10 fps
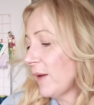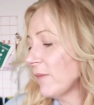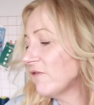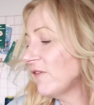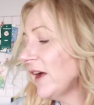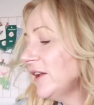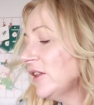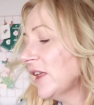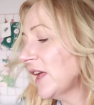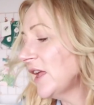
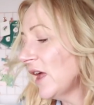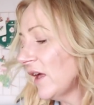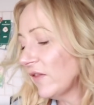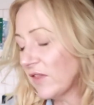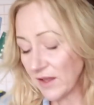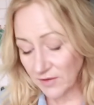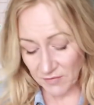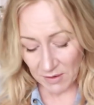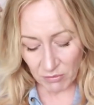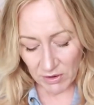finally, this
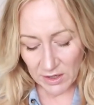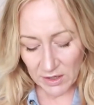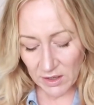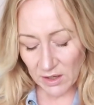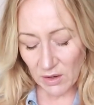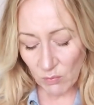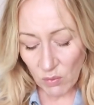fabric